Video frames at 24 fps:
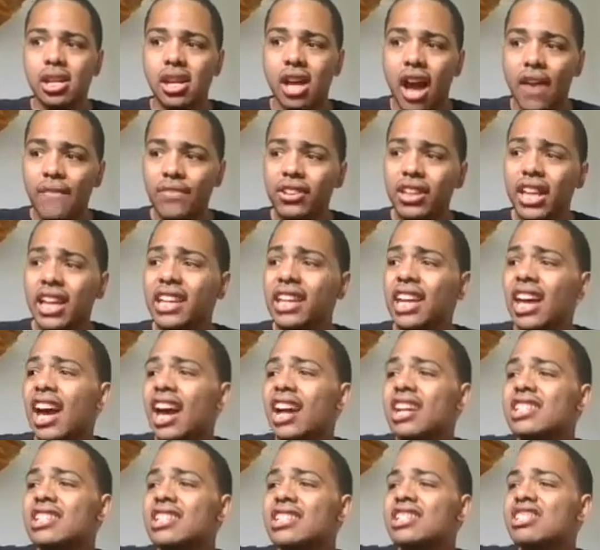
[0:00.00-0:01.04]
I feel like
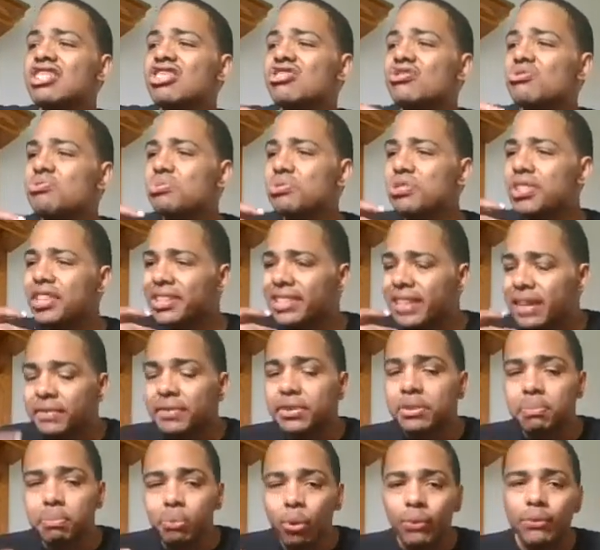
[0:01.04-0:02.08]
with the
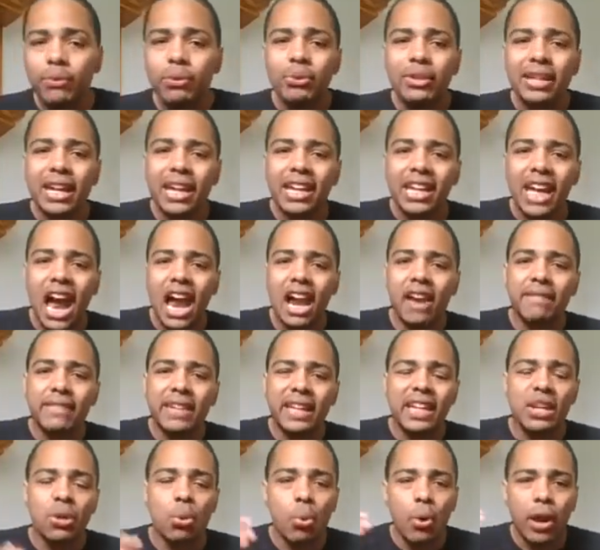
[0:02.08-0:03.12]
seventh movie we can kind of
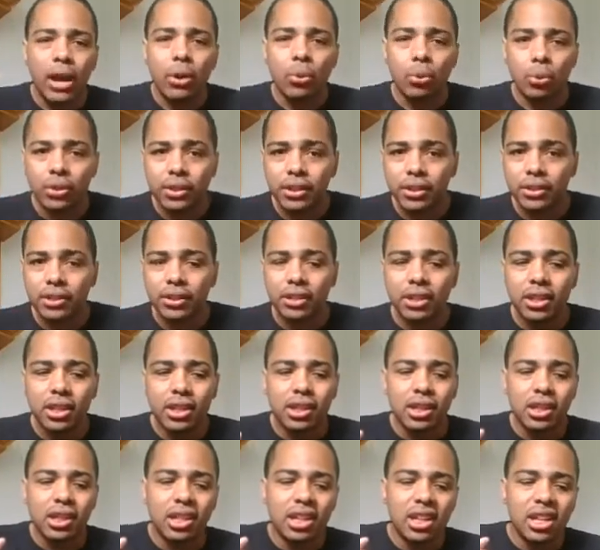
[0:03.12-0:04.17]
get away with
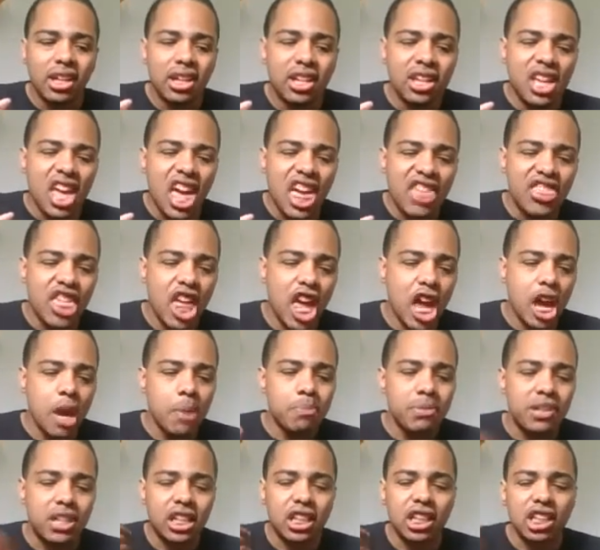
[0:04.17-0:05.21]
them
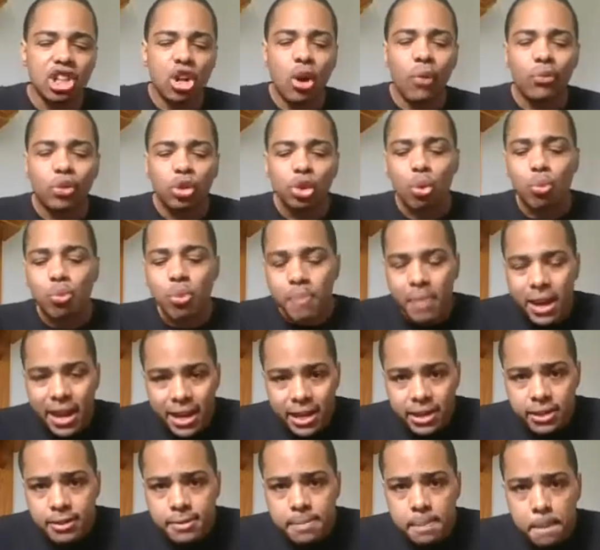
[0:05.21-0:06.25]
killing off
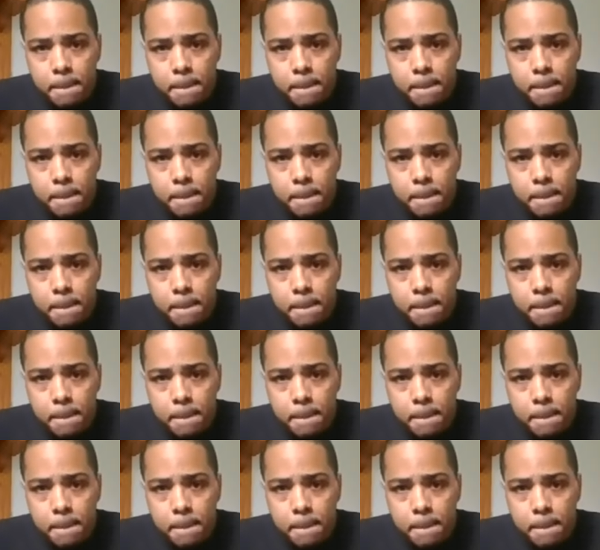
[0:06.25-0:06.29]
Superman.